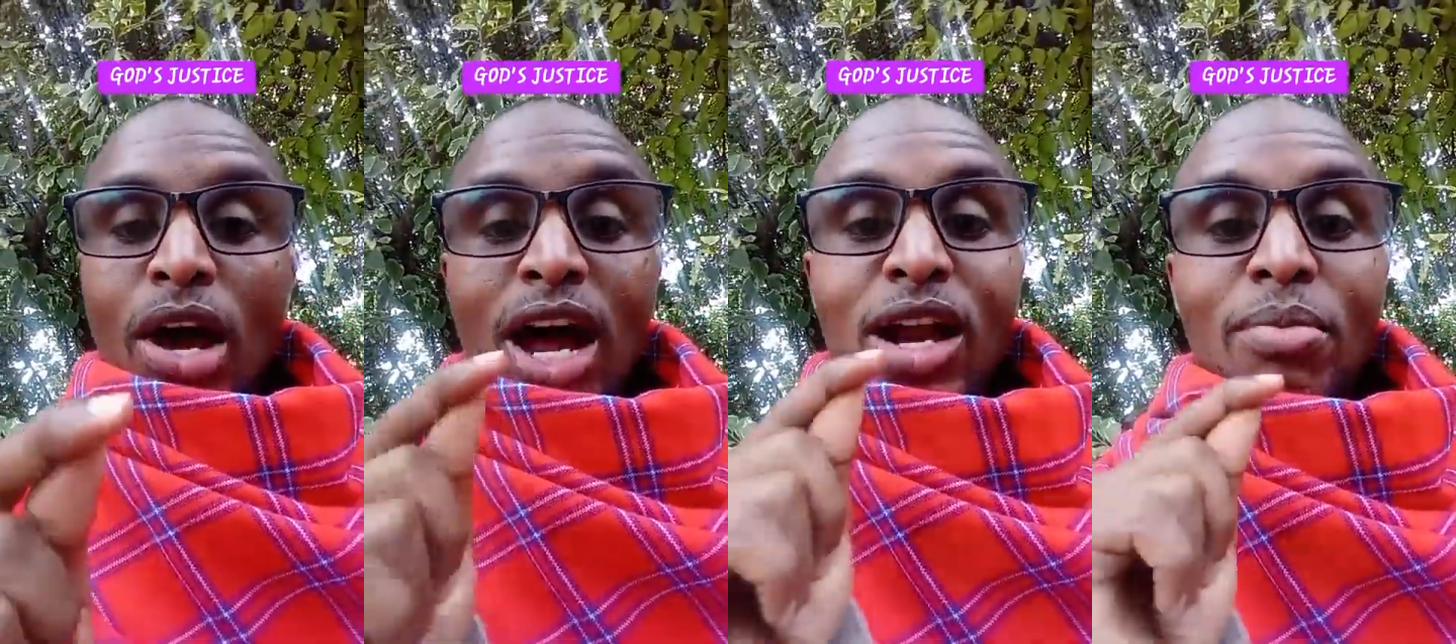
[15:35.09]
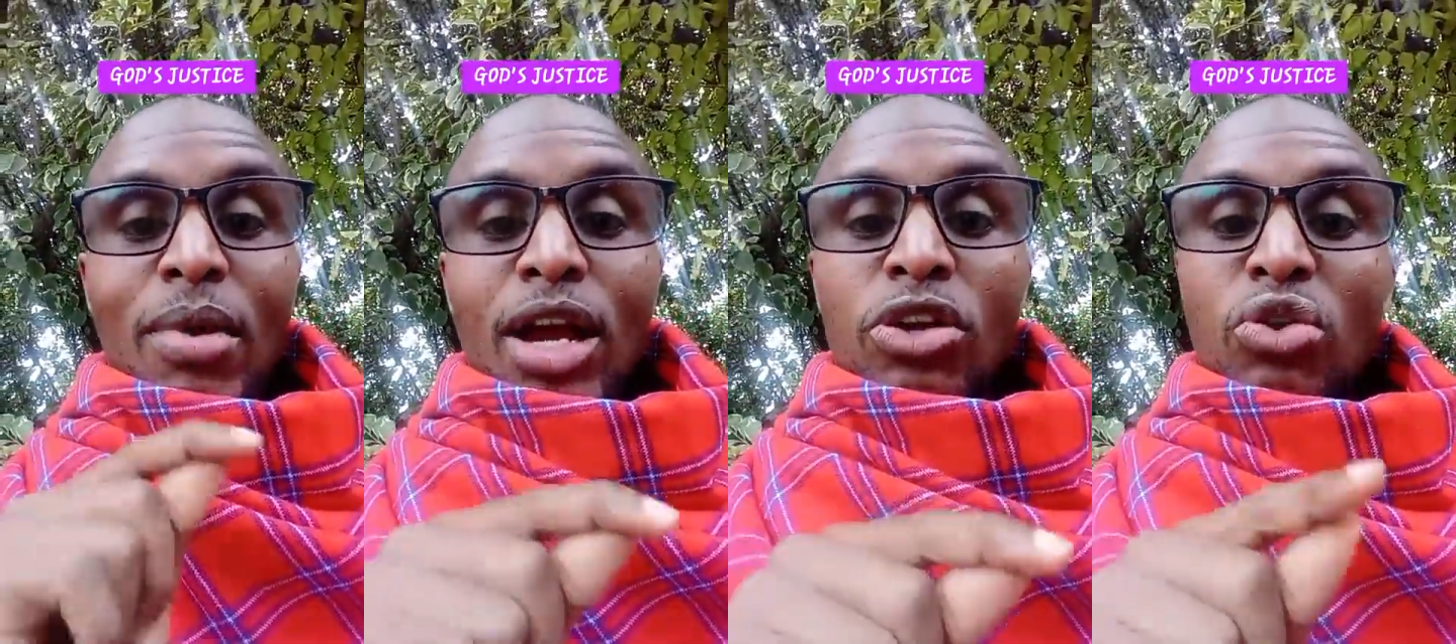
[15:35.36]
And
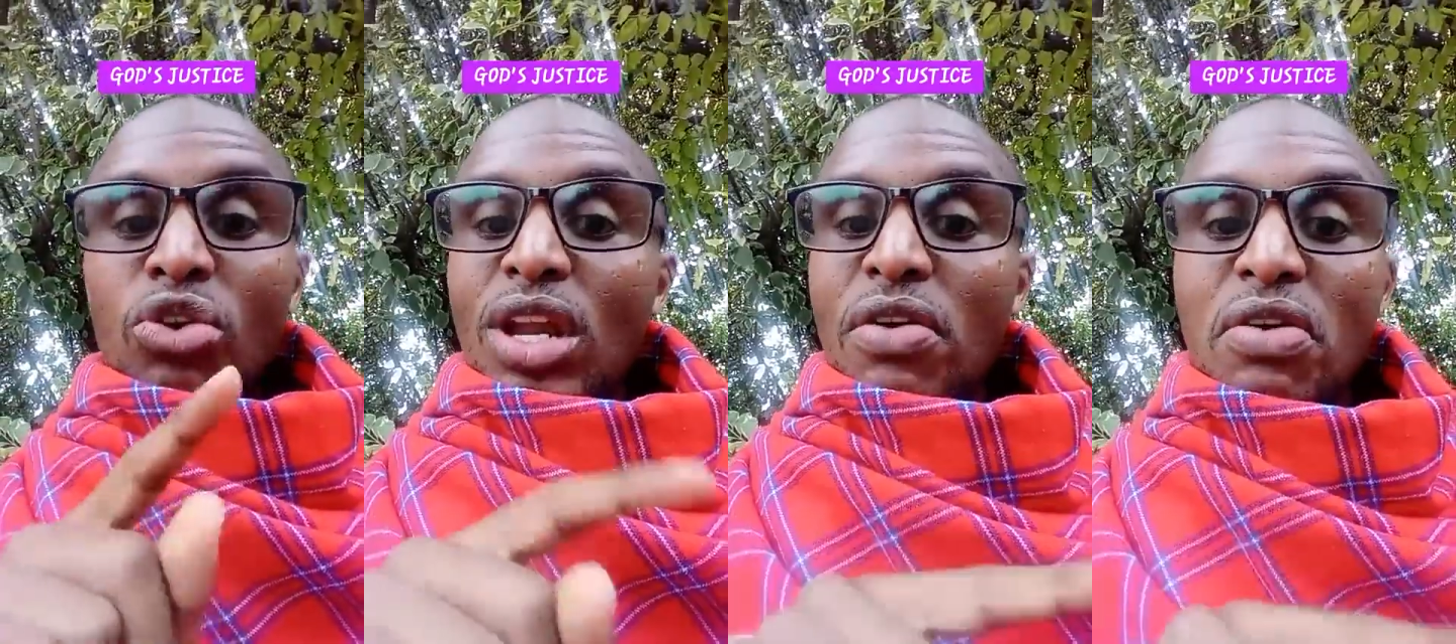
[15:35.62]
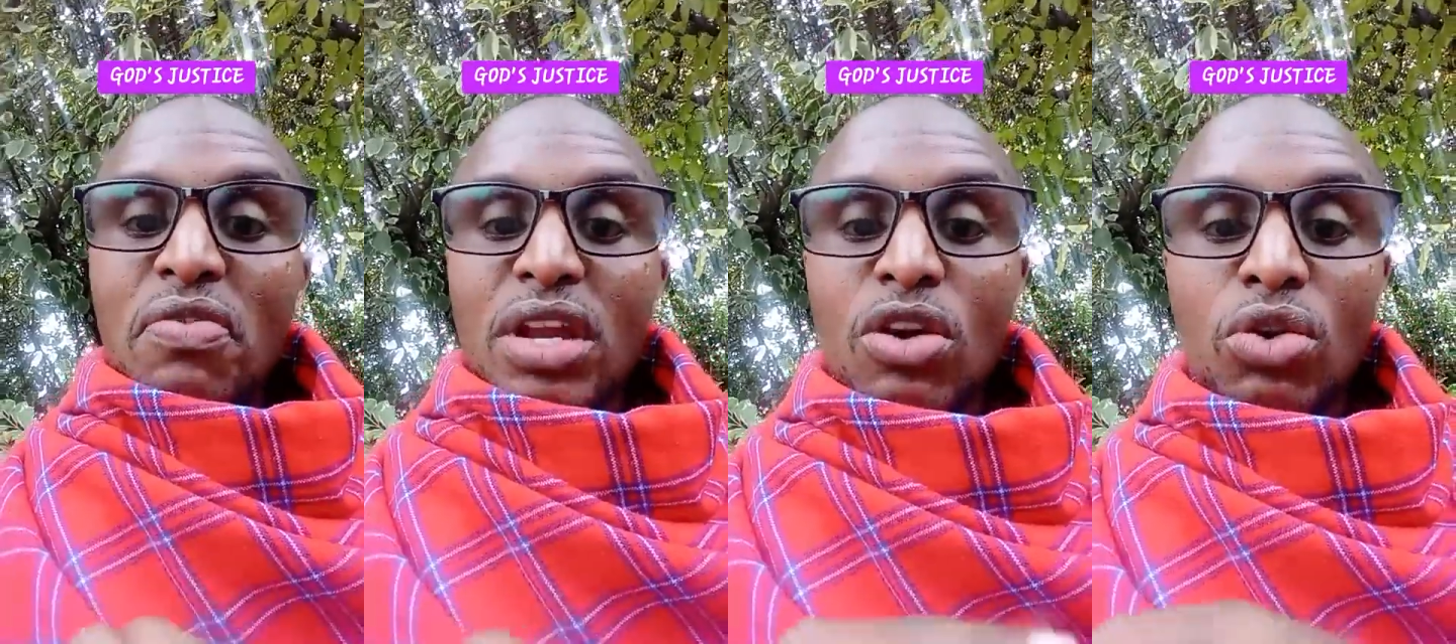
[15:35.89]
mind you, you never
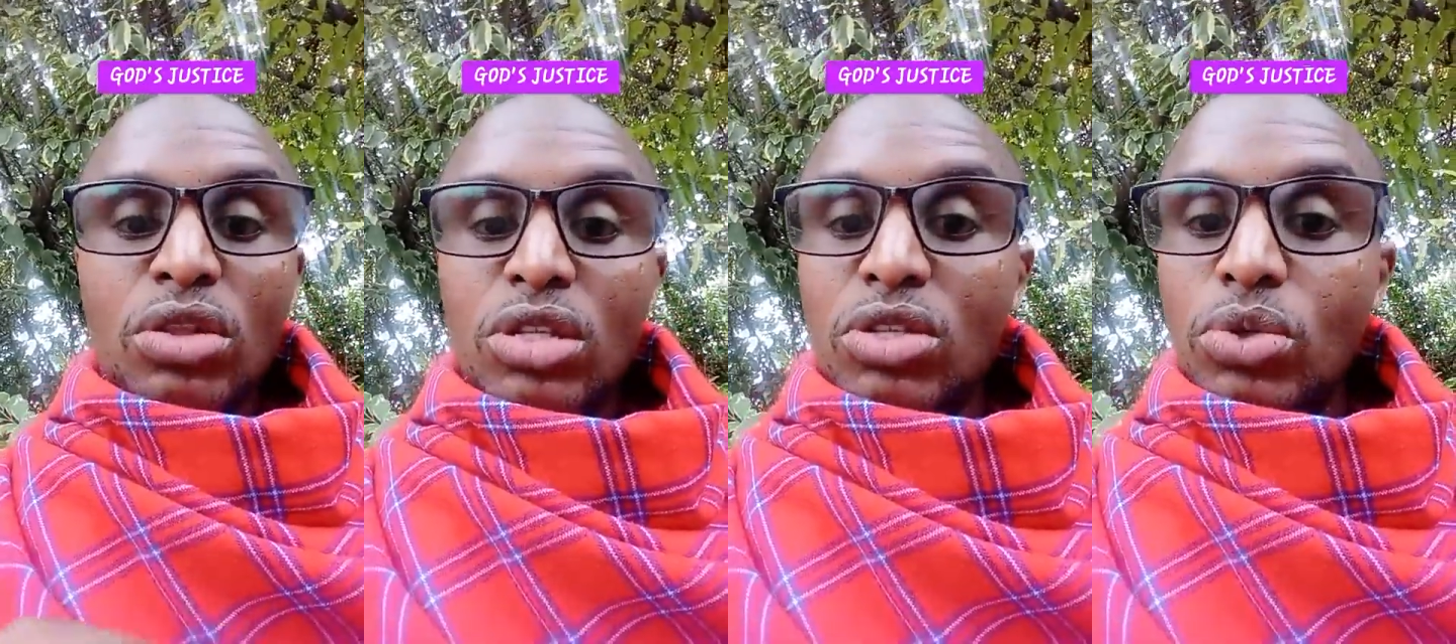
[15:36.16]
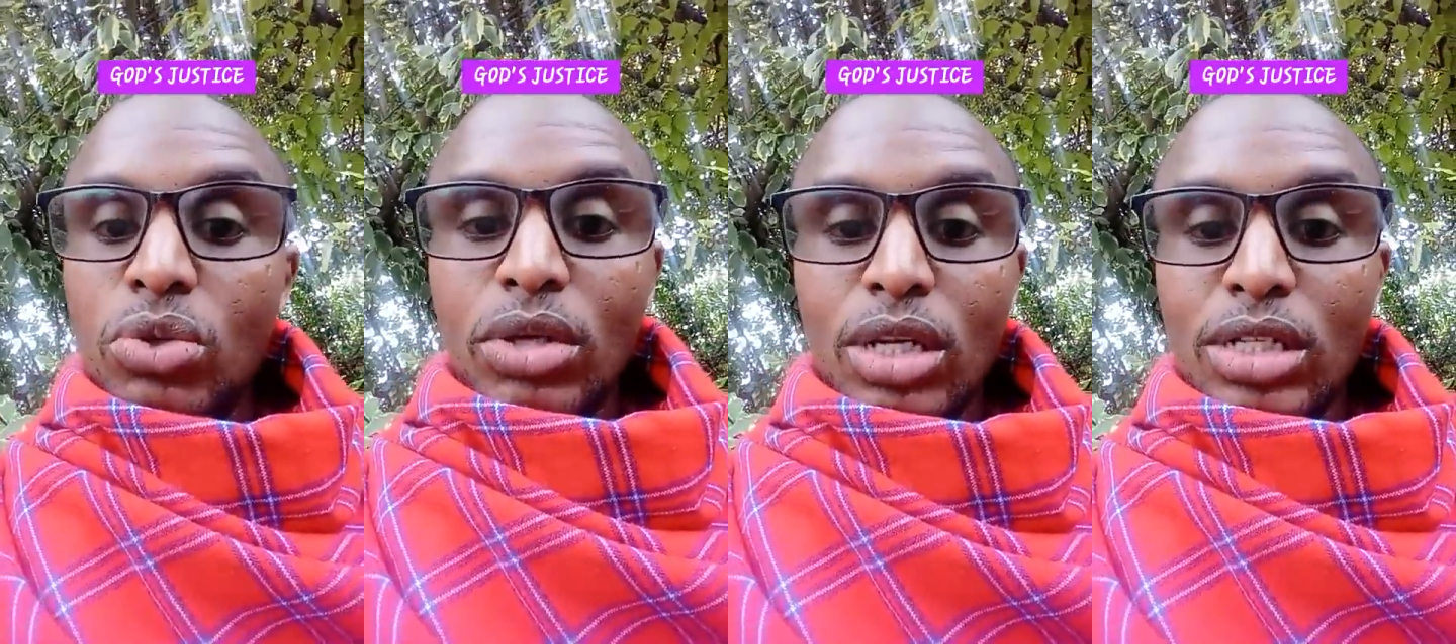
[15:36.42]
even know this
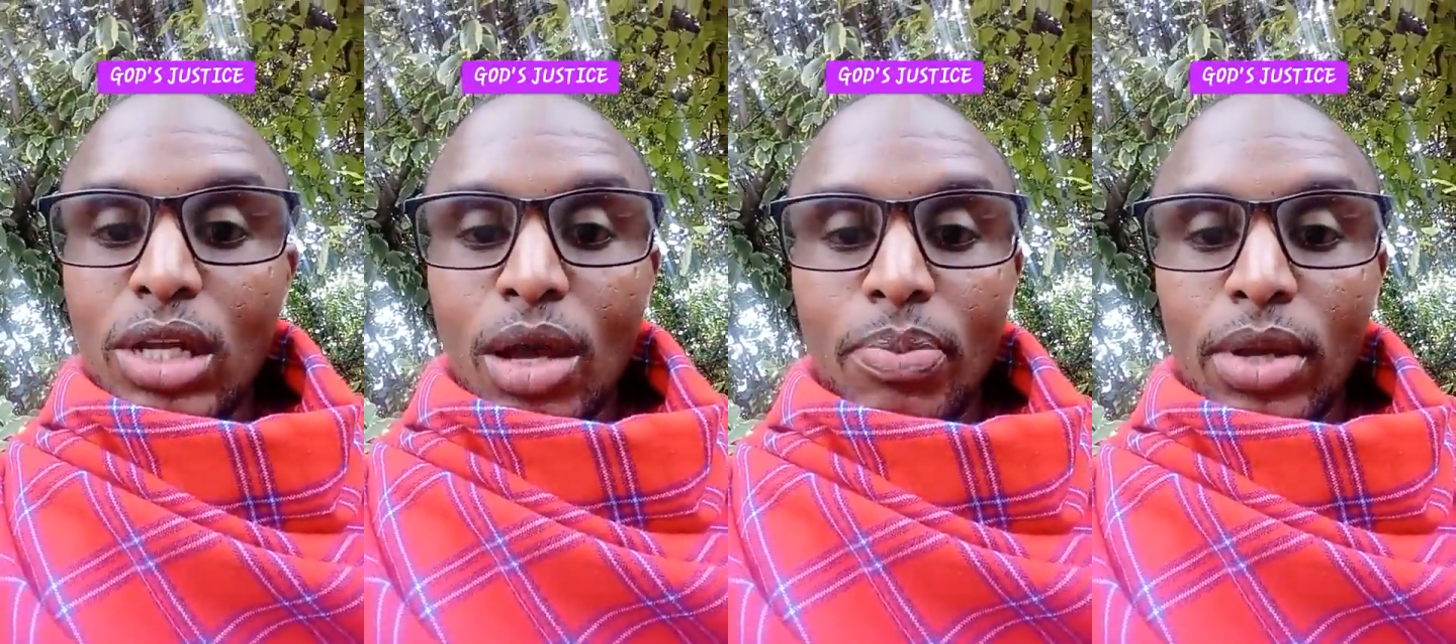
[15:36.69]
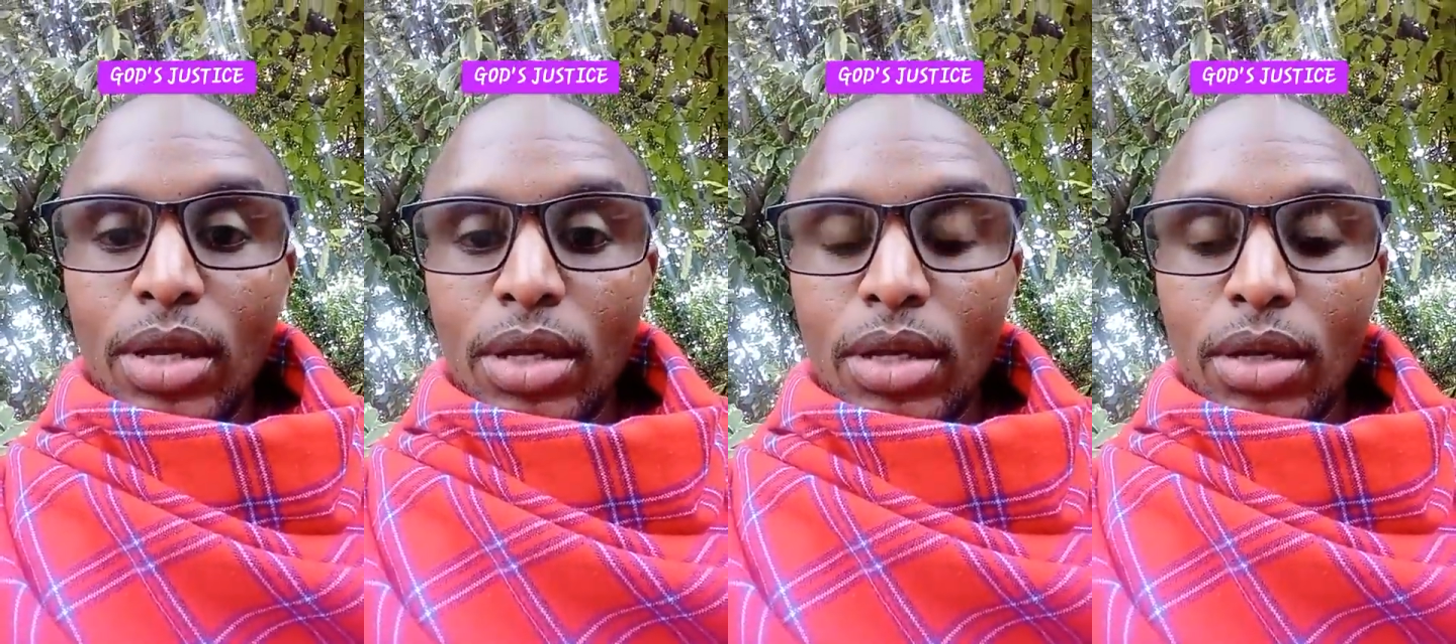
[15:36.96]
story is
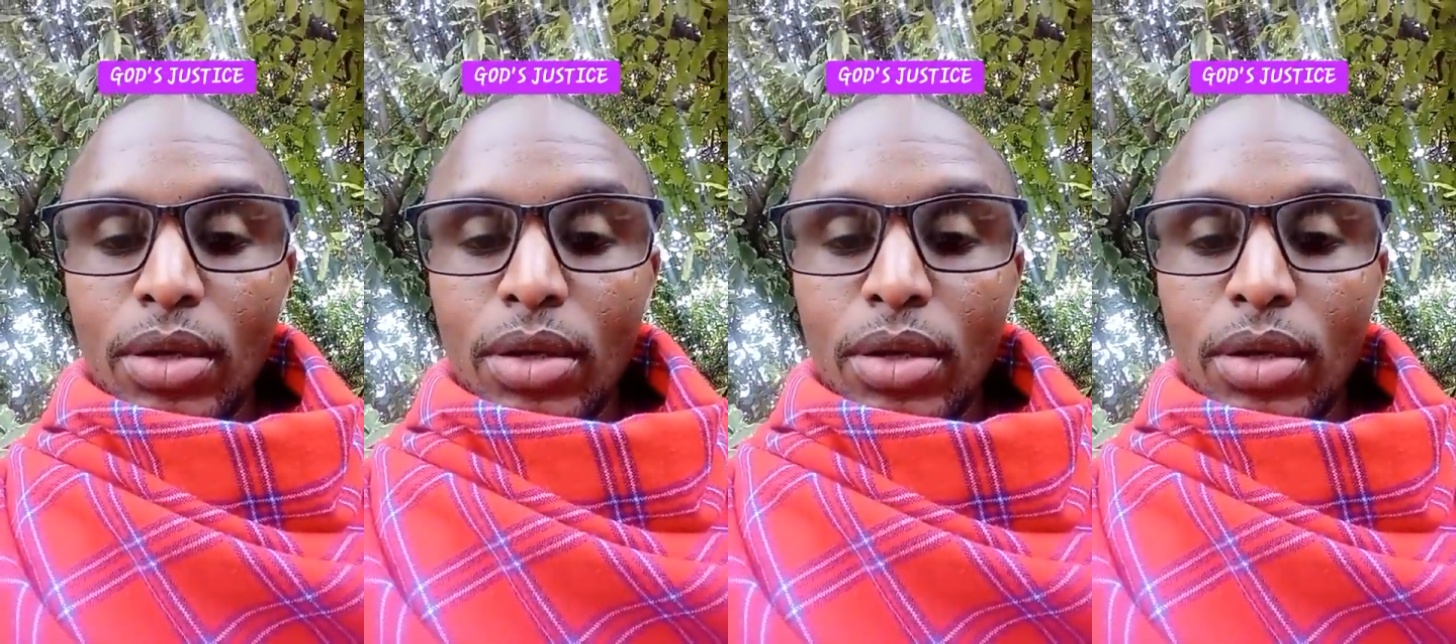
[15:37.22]
happening.